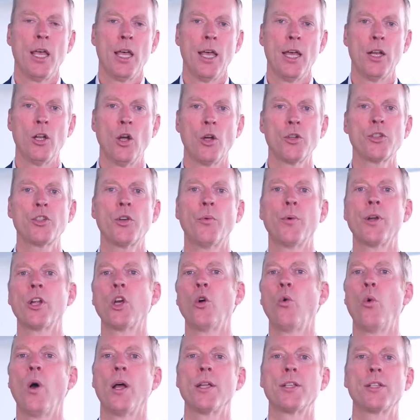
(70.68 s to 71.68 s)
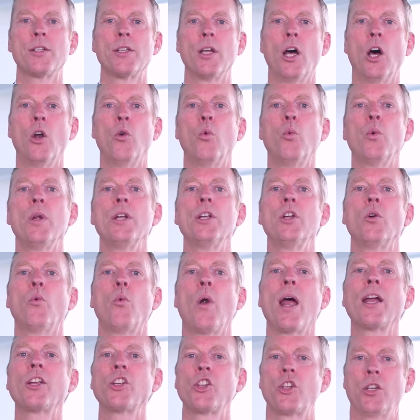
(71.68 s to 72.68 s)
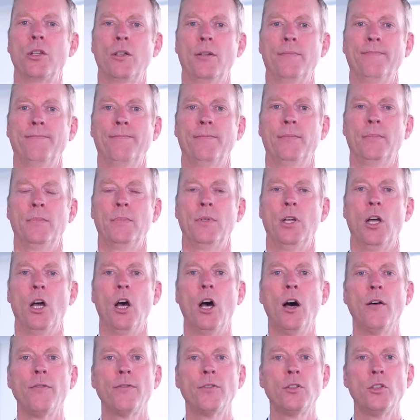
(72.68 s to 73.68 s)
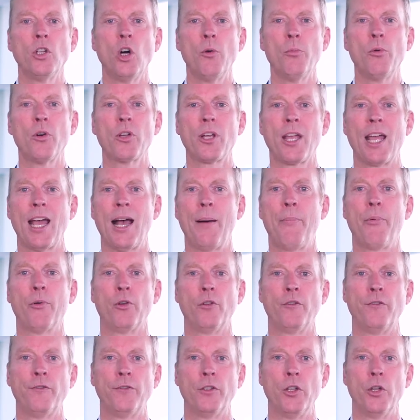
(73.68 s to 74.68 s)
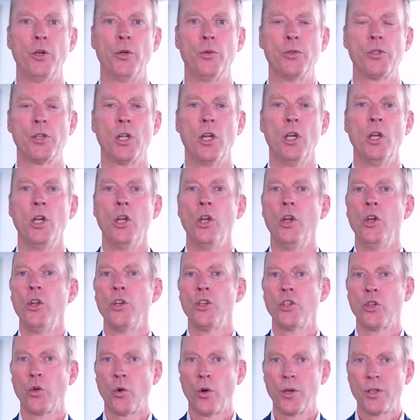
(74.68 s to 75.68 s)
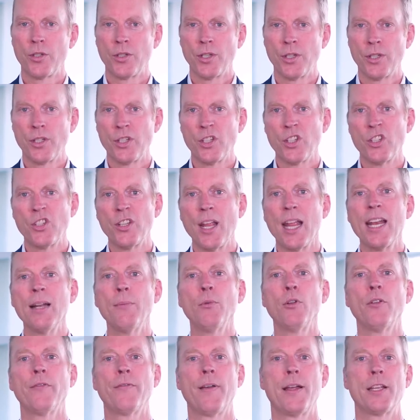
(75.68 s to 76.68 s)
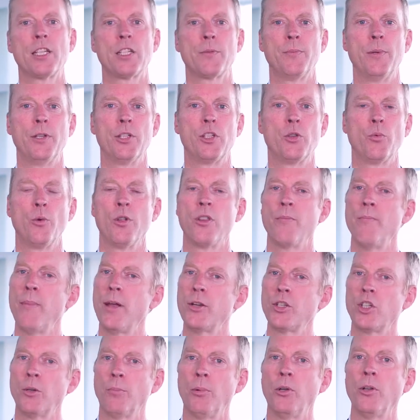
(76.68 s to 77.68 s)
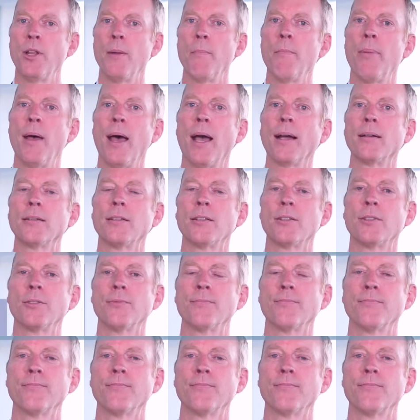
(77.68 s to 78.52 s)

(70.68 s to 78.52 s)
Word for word: it also requests a redirection of global capital flows towards sustainable investments with measurable impact.